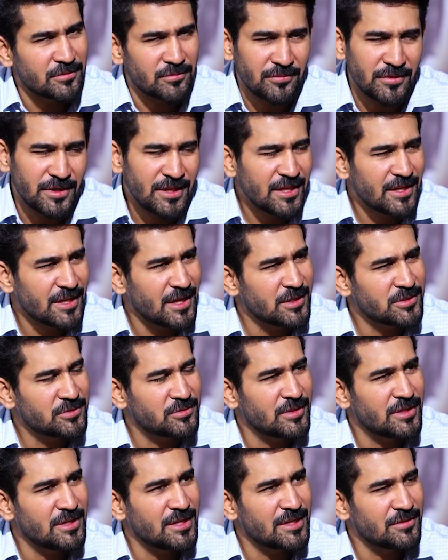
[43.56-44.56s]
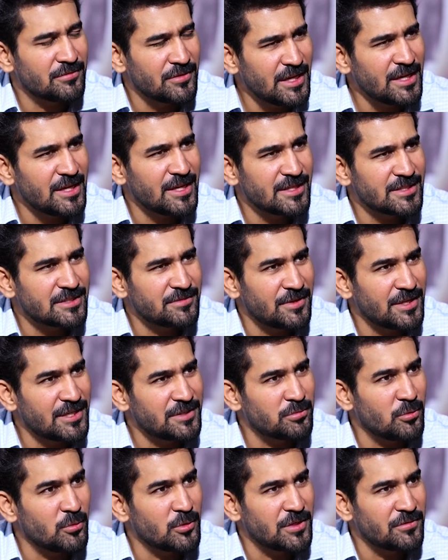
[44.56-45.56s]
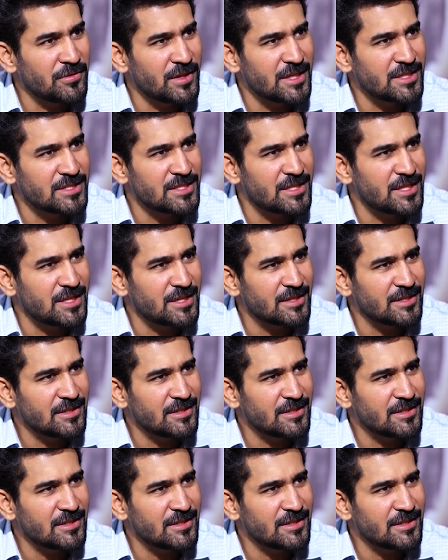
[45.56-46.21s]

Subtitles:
Very casual and very nice, very sportive, energetic.